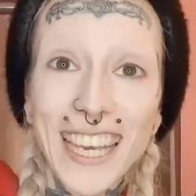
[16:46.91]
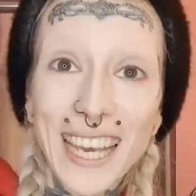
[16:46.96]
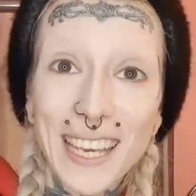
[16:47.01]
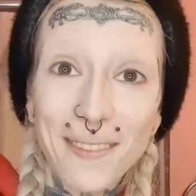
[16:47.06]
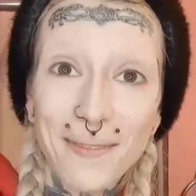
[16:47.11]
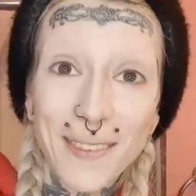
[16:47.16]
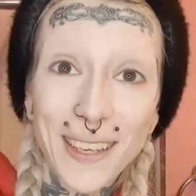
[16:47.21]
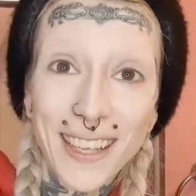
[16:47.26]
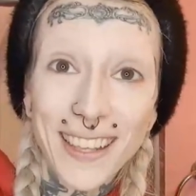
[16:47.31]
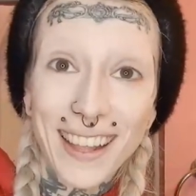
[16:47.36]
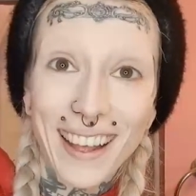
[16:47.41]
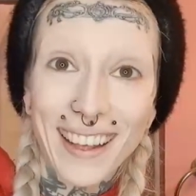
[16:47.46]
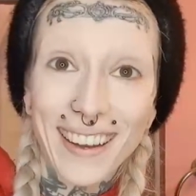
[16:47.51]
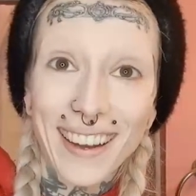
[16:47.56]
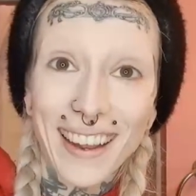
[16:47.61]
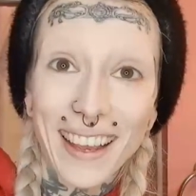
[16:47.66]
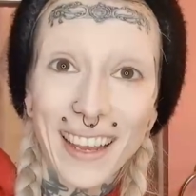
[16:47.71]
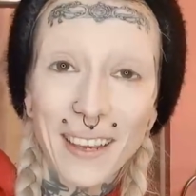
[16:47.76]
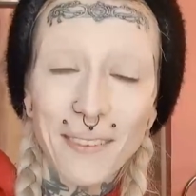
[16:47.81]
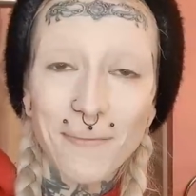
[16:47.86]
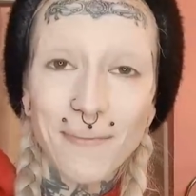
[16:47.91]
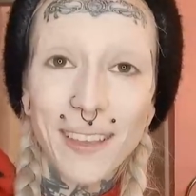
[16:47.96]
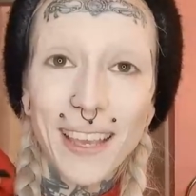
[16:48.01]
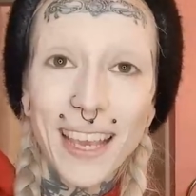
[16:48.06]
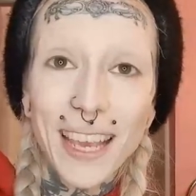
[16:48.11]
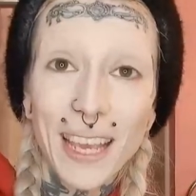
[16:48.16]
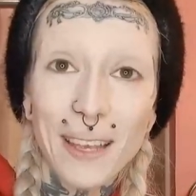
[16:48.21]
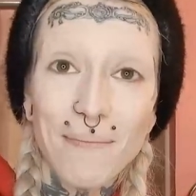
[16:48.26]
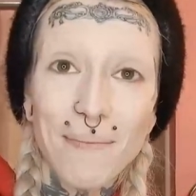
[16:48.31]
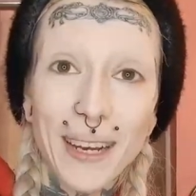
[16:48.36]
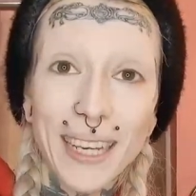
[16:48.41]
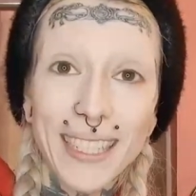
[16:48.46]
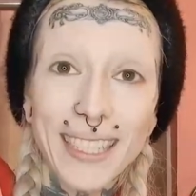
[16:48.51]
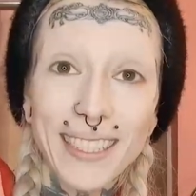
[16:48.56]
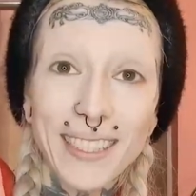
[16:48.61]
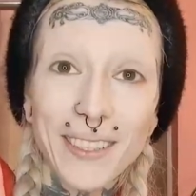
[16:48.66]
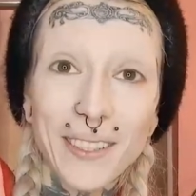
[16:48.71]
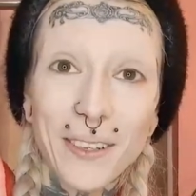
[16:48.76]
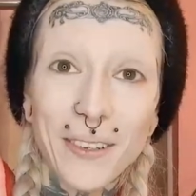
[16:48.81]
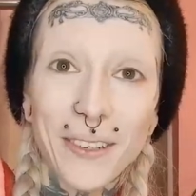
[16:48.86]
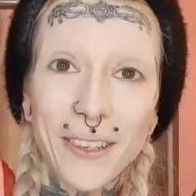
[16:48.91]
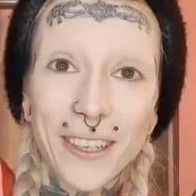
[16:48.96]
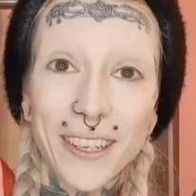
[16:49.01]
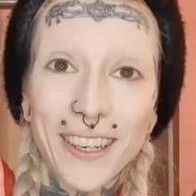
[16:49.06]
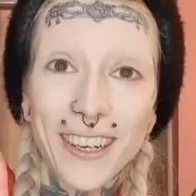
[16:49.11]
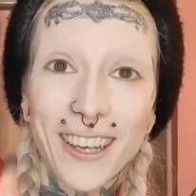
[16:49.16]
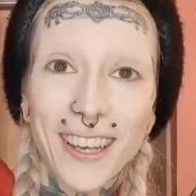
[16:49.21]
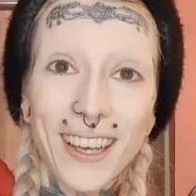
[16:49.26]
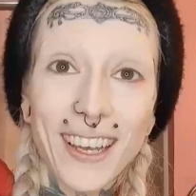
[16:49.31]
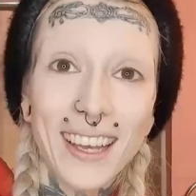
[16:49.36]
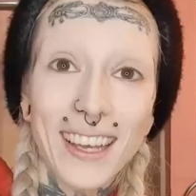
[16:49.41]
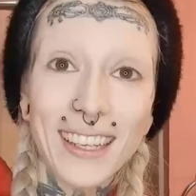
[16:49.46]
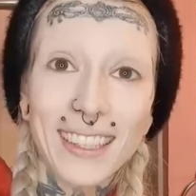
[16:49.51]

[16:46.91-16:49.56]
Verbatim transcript: gave me that name in my Discord.